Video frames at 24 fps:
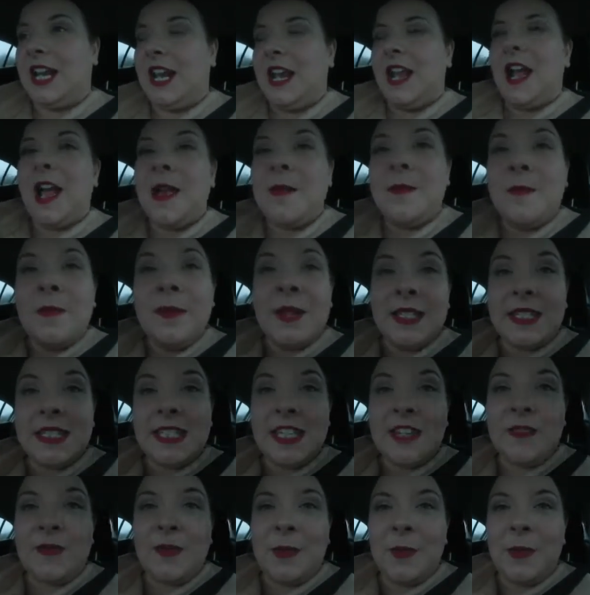I must give
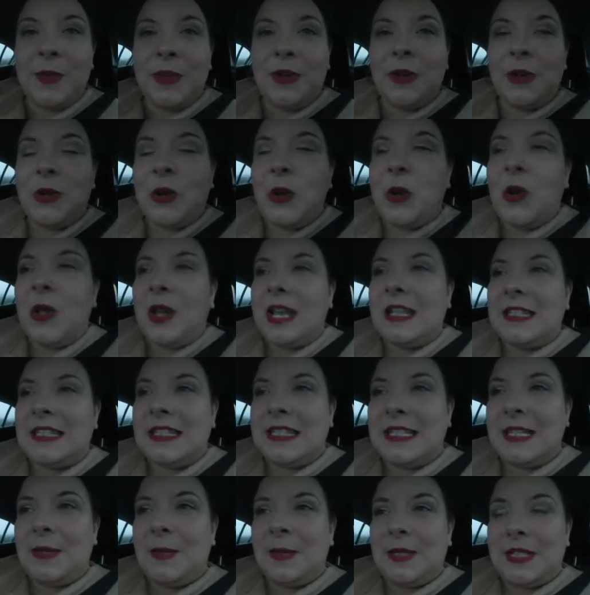my brother a call and
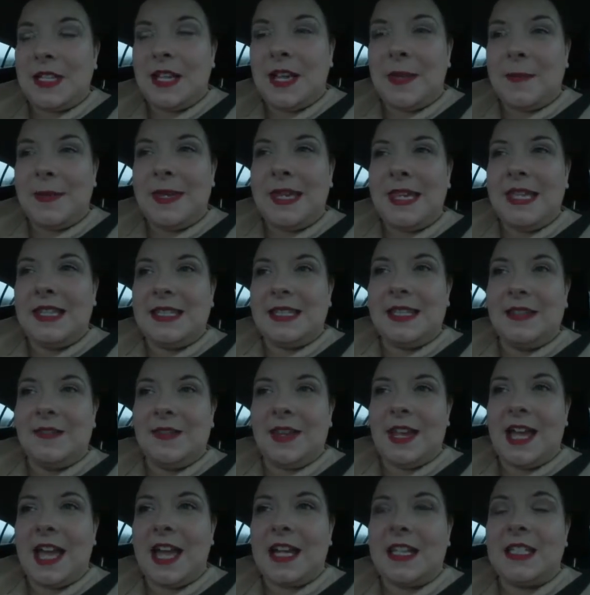see what time he's leaving
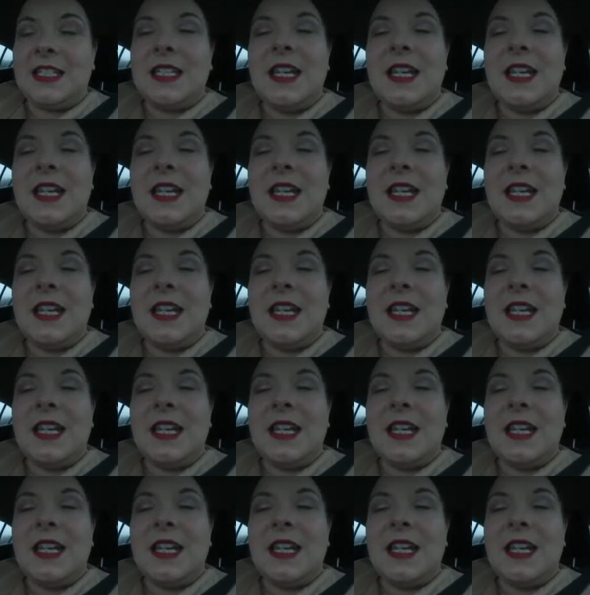at,